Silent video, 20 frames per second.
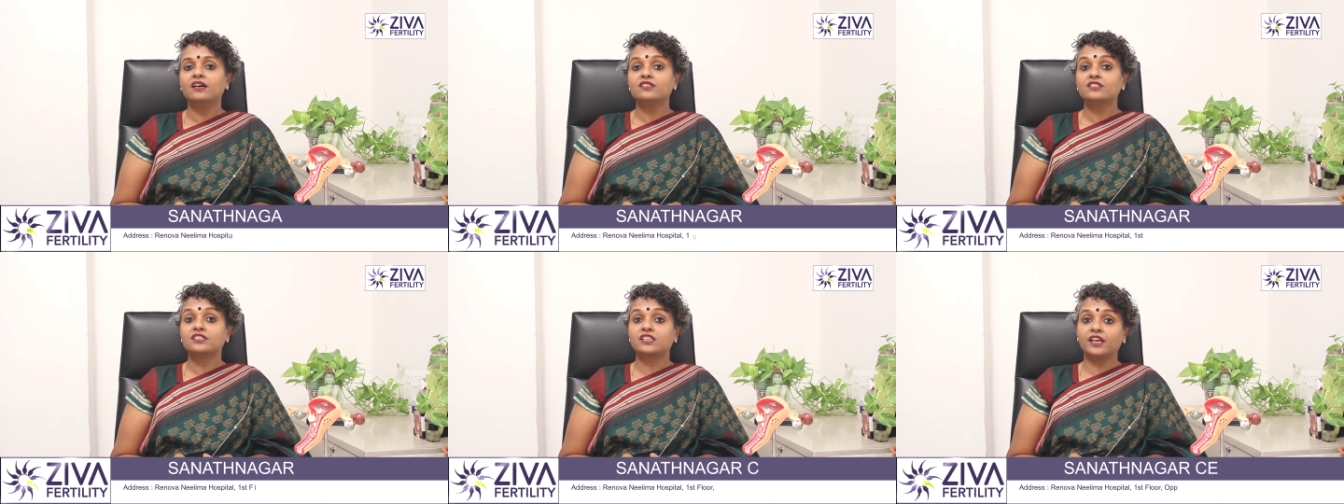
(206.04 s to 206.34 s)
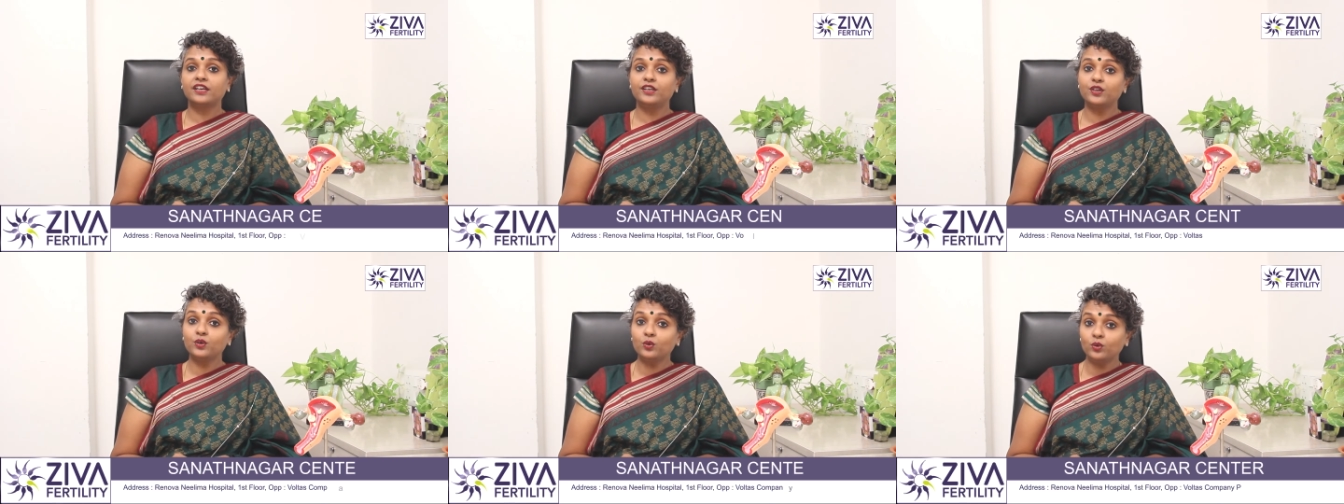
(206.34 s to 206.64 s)

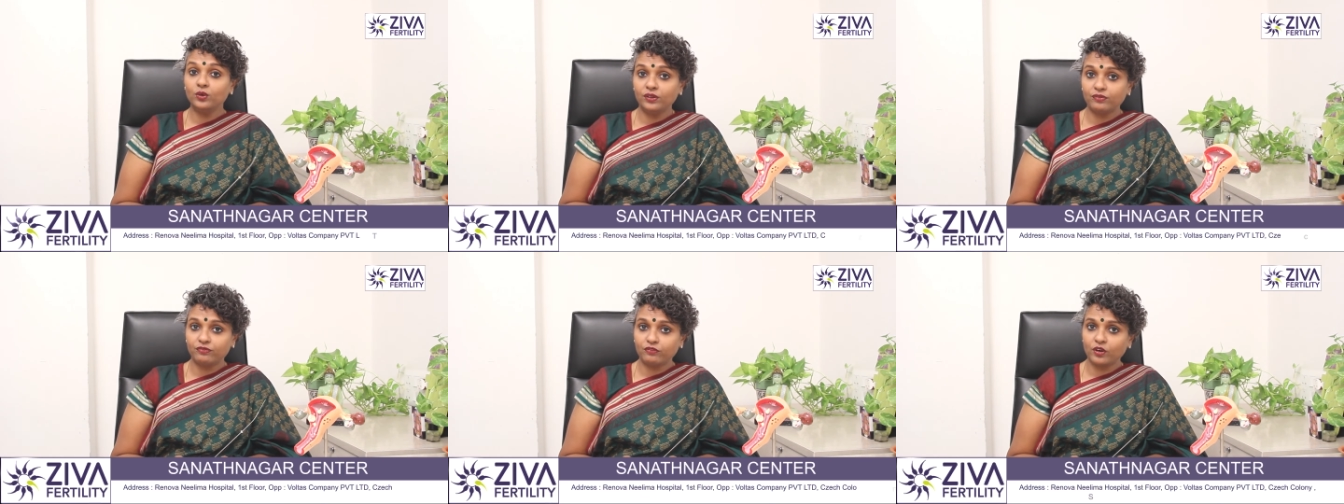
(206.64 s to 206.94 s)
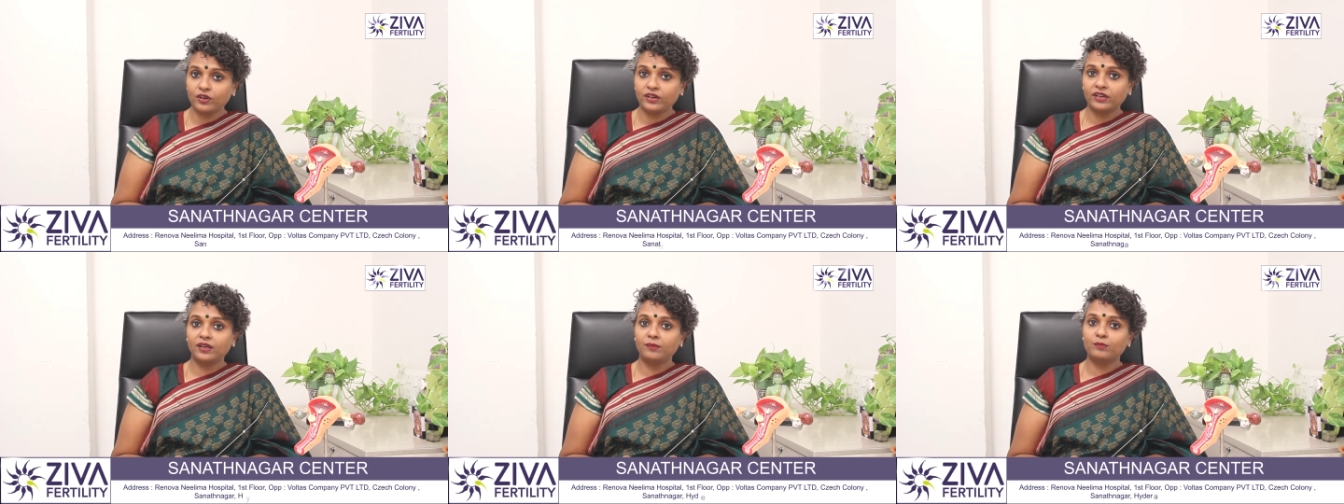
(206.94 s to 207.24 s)
scheduled
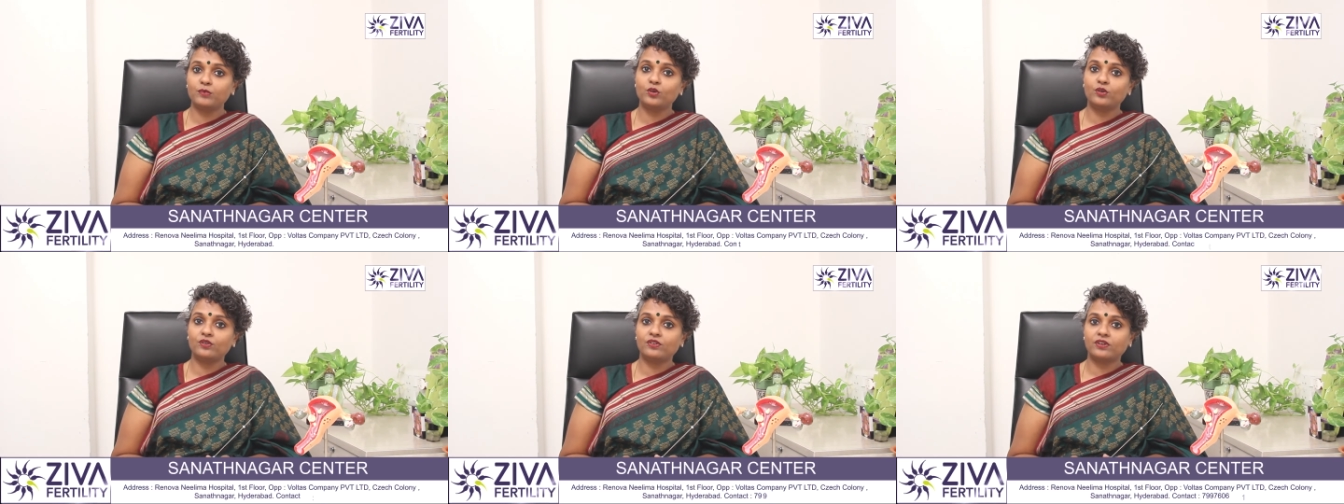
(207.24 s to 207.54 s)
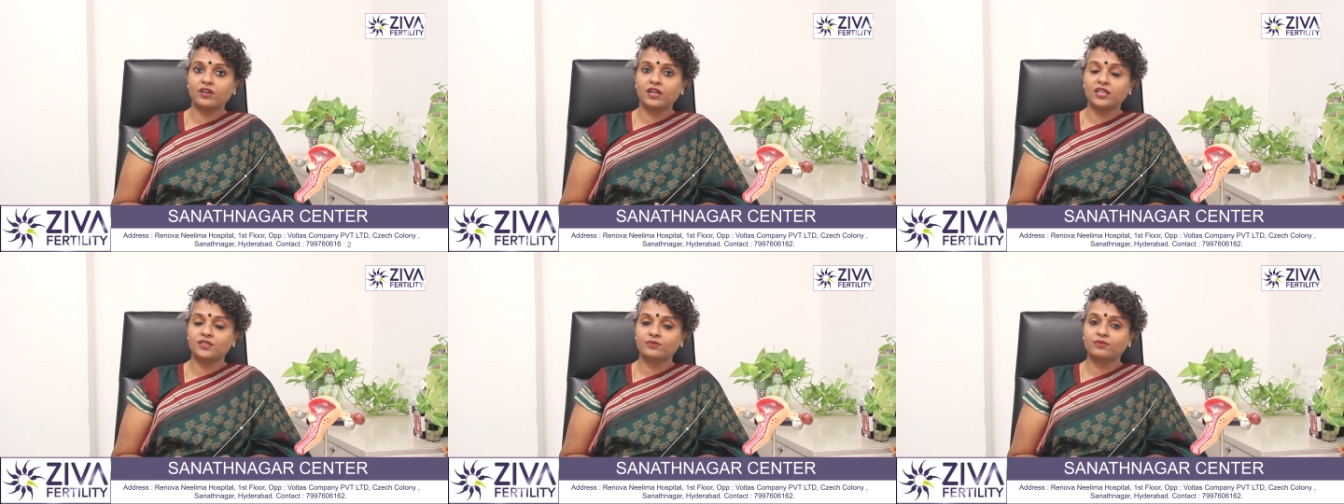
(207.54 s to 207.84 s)
for an embryo
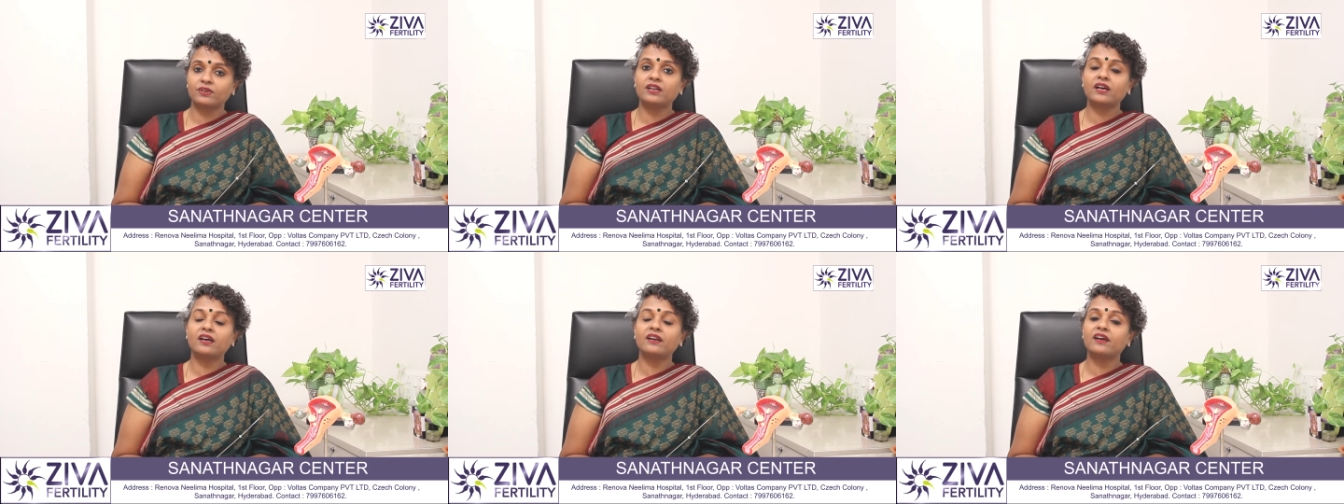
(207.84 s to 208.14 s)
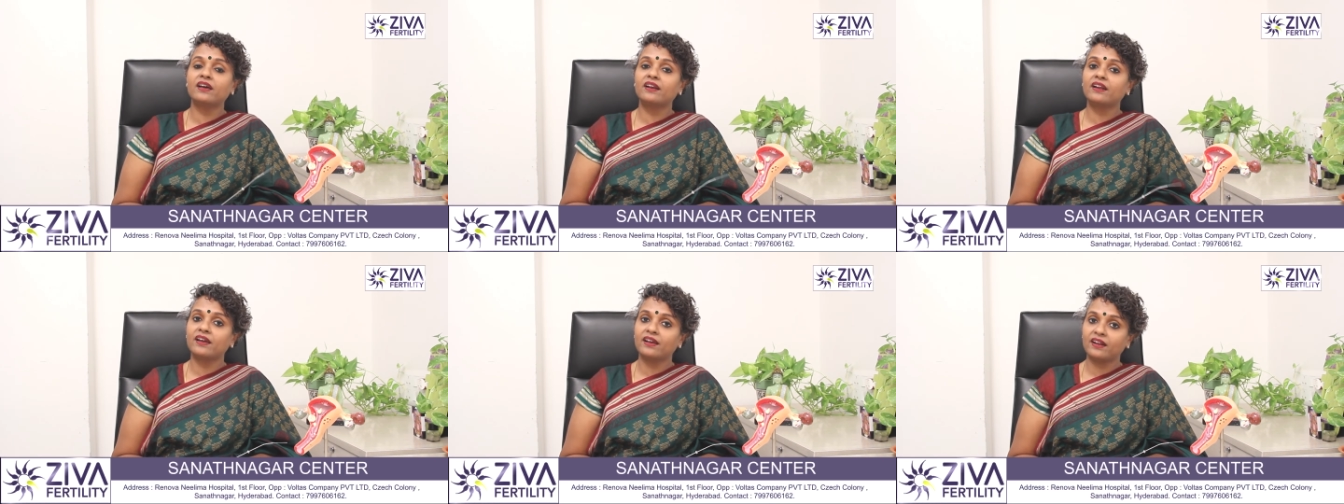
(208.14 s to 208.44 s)
transfer and
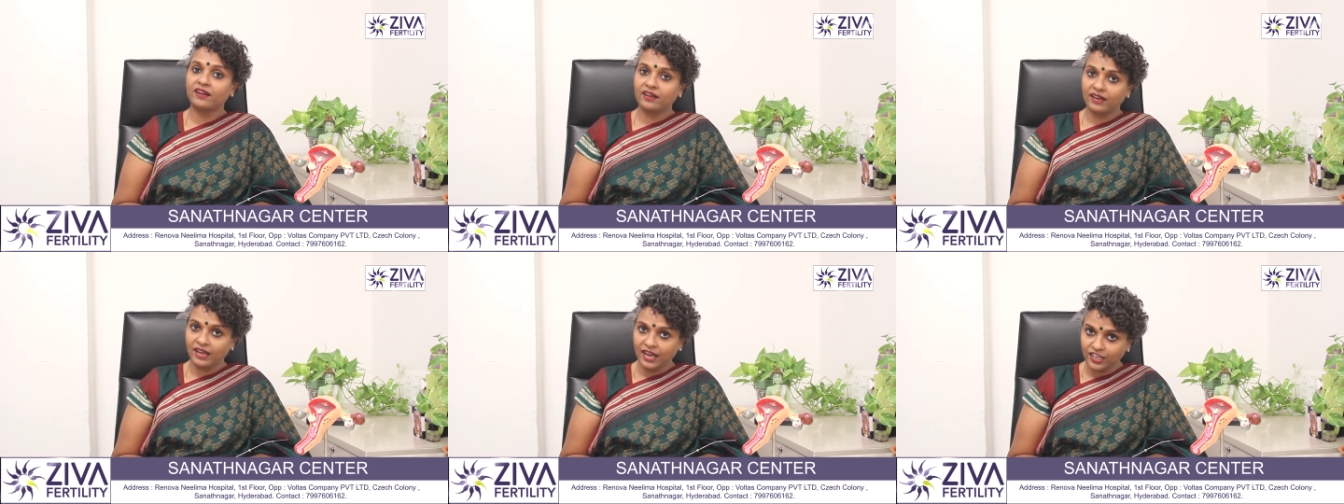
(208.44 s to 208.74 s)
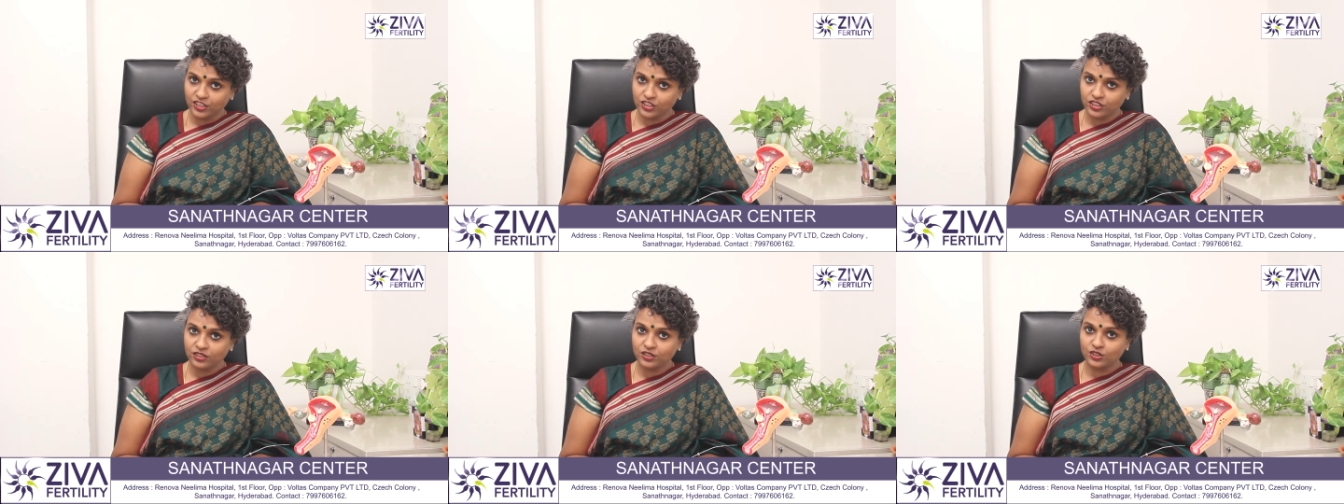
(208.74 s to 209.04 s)
are
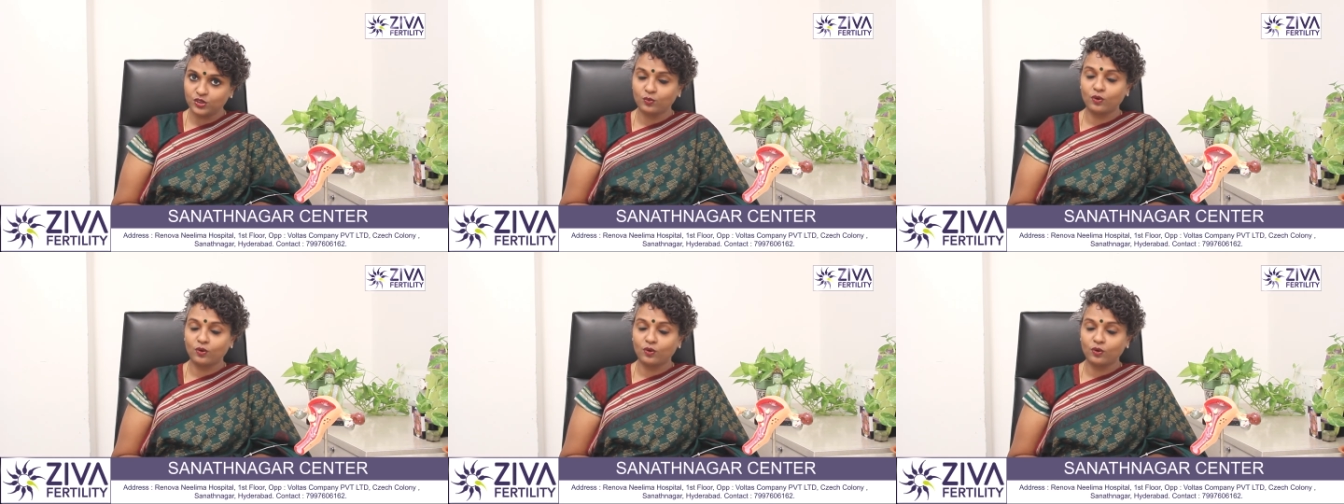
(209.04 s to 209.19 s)
anxious,